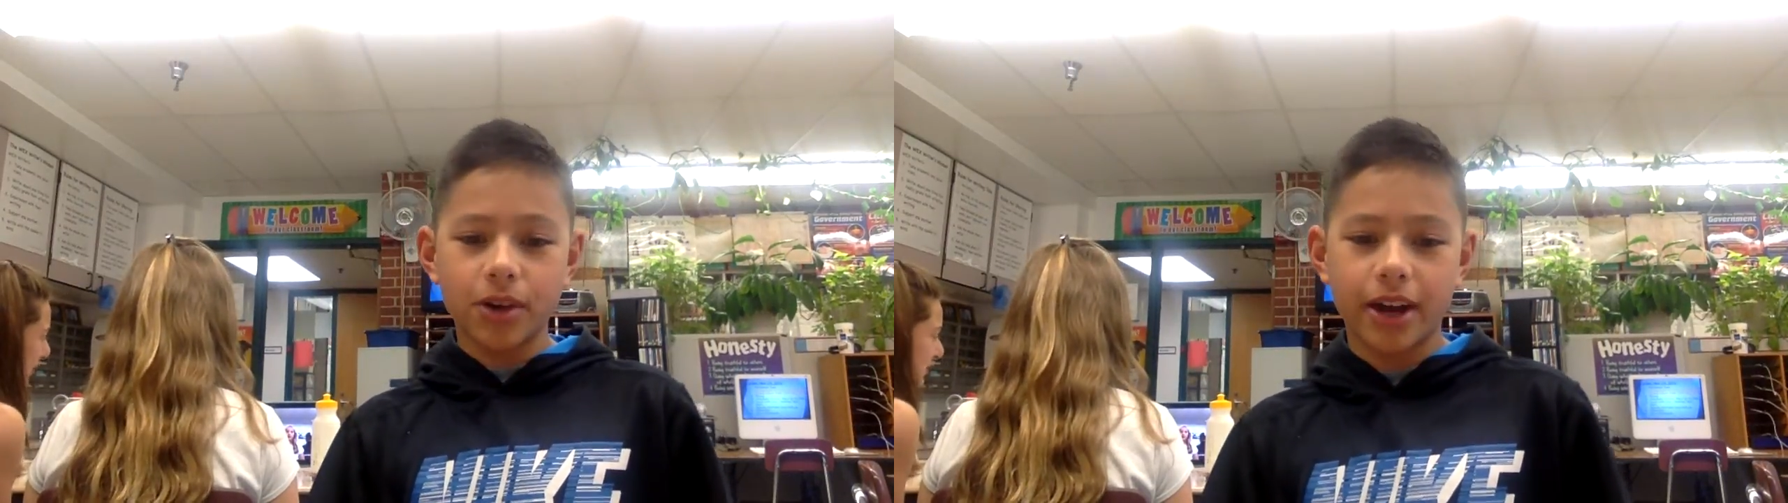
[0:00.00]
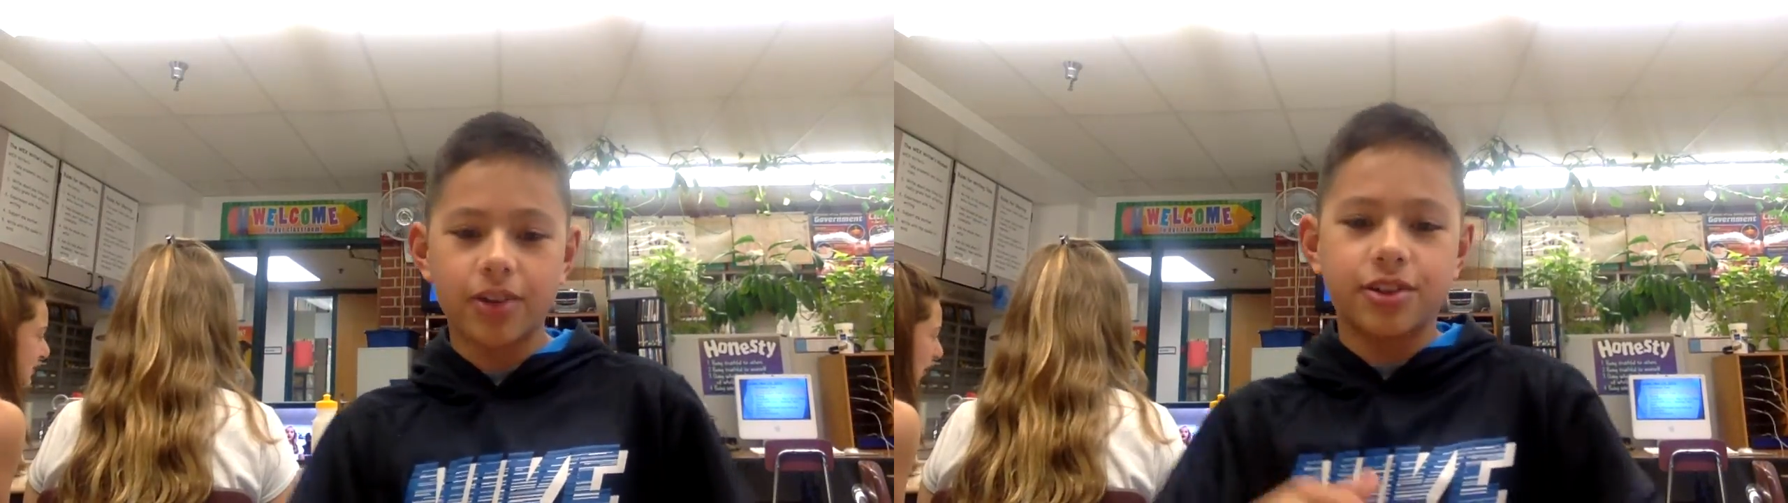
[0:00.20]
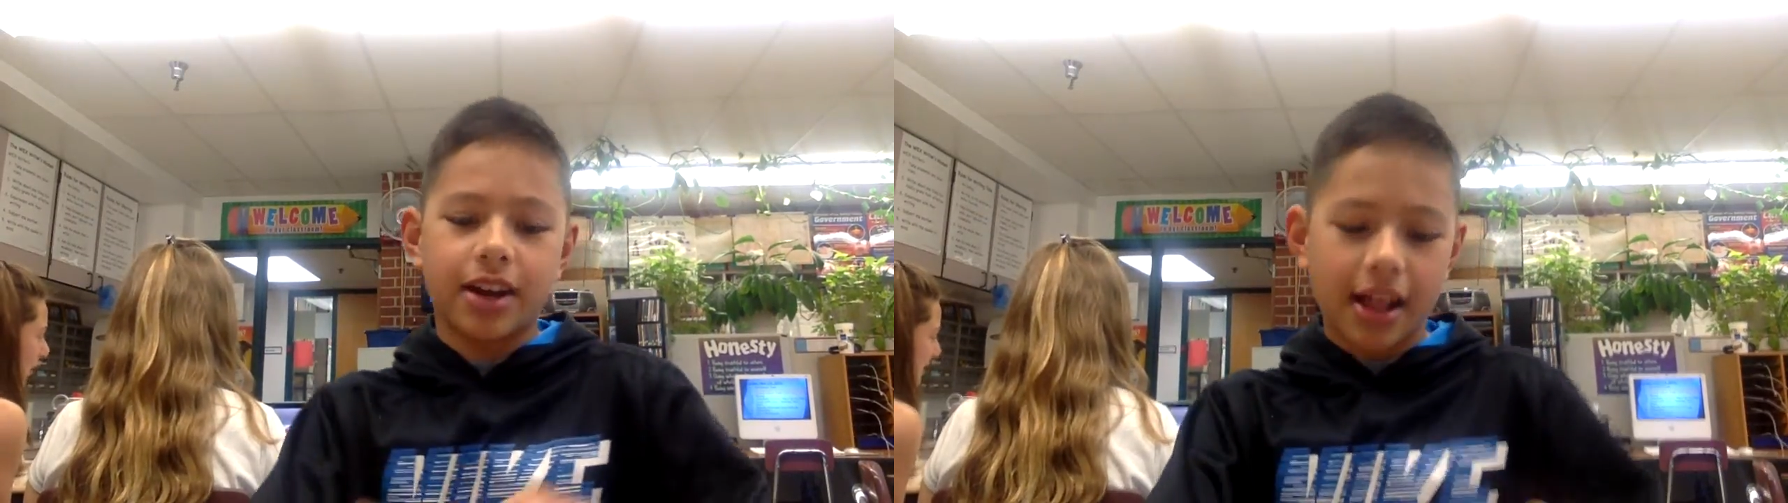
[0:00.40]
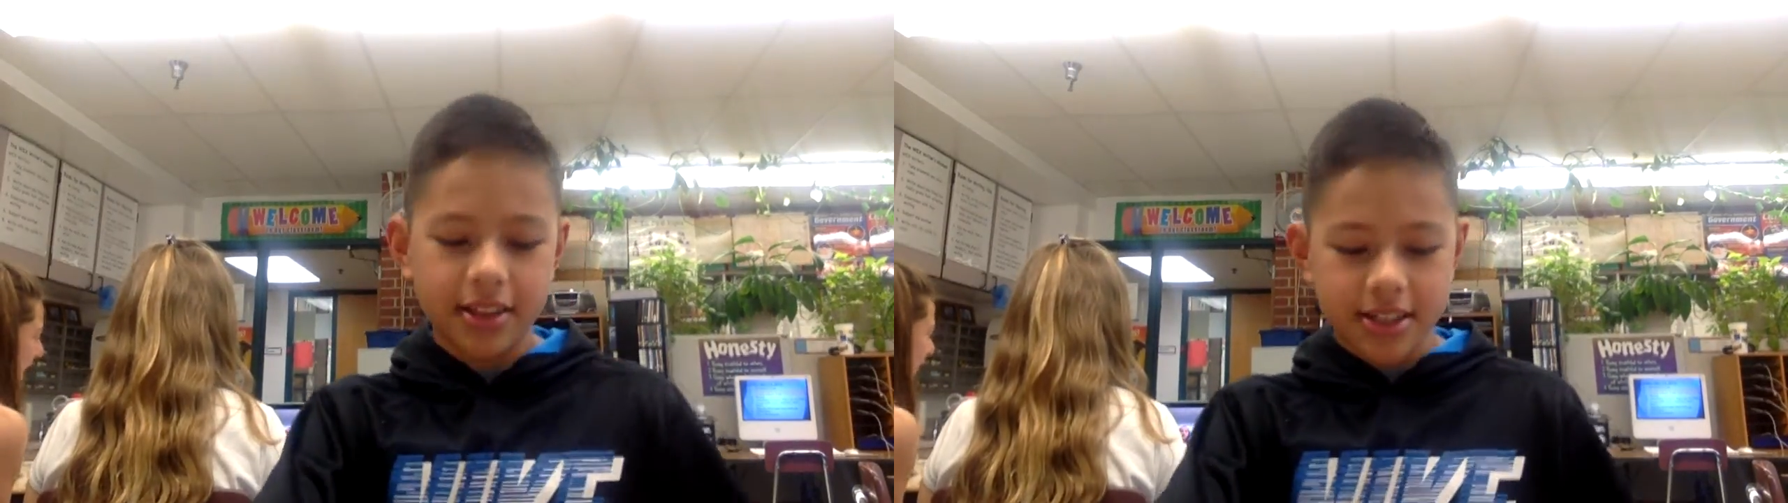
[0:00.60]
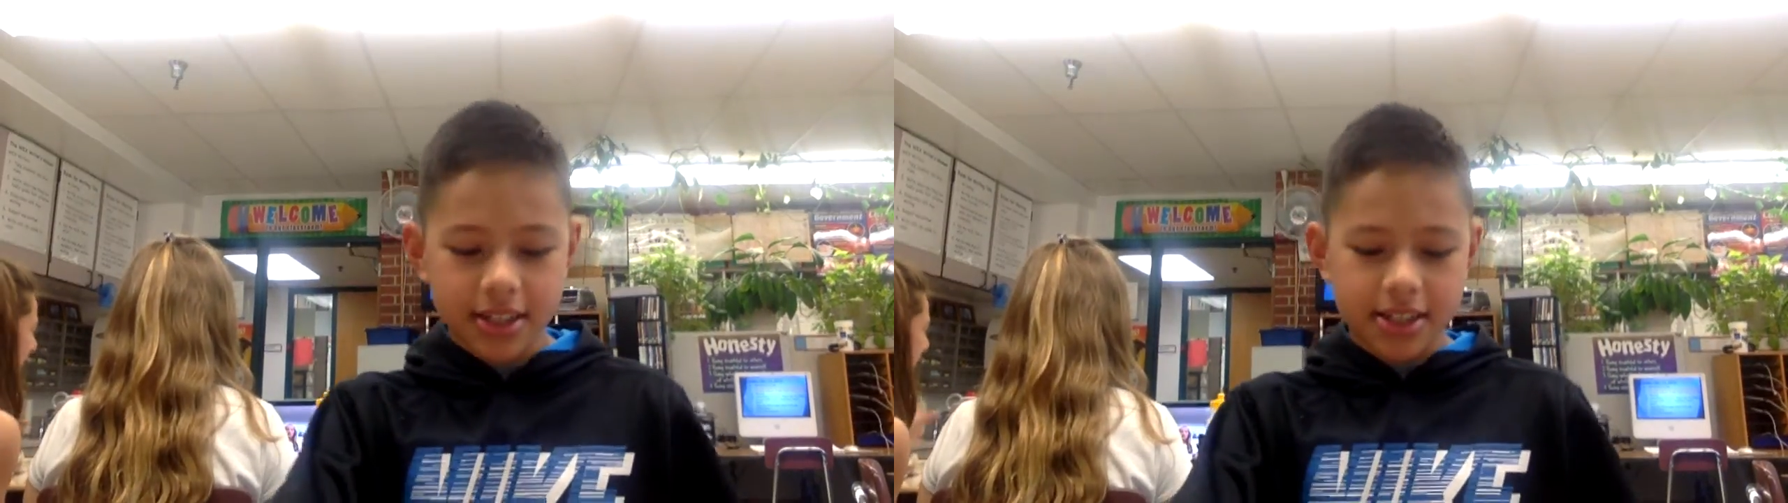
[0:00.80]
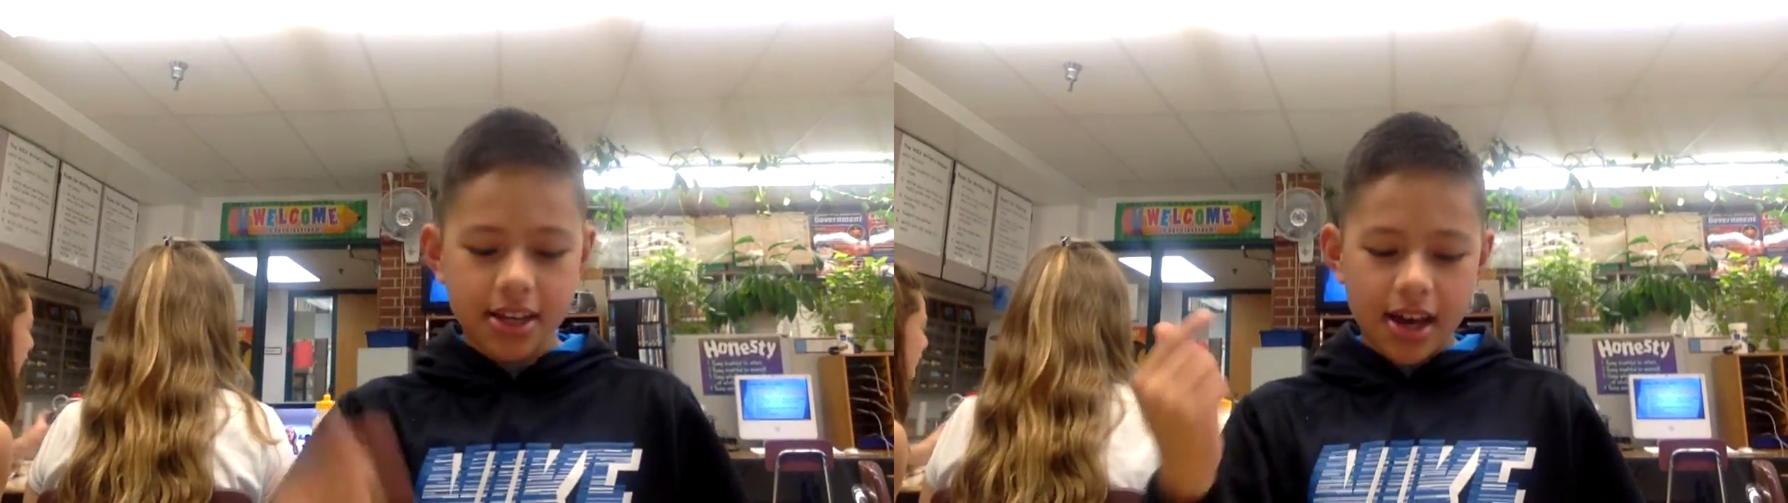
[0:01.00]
character analysis